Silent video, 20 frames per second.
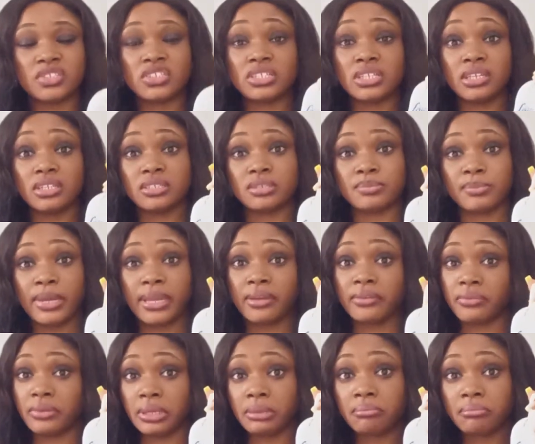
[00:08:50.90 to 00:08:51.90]
change my
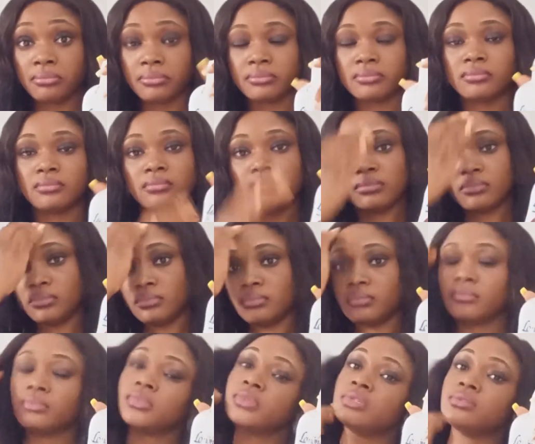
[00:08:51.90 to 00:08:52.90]
cream
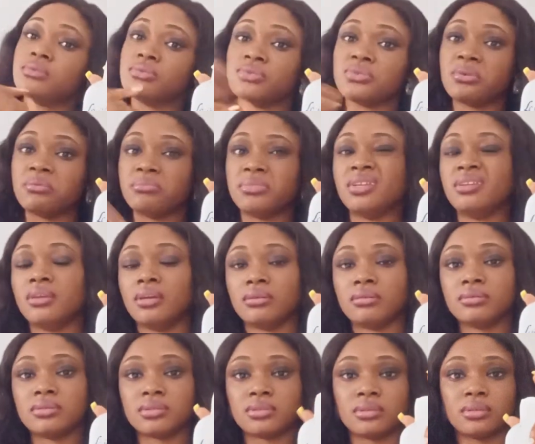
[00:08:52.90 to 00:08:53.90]
to something
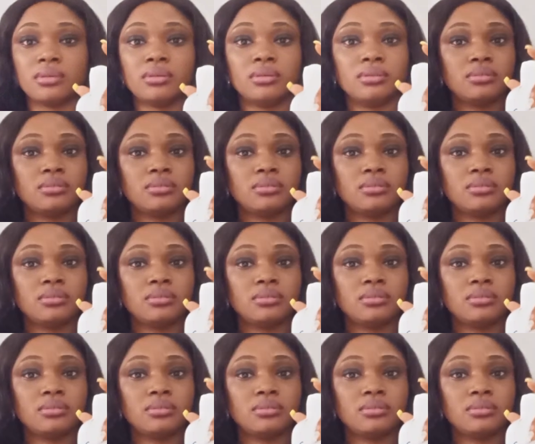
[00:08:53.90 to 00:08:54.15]
else,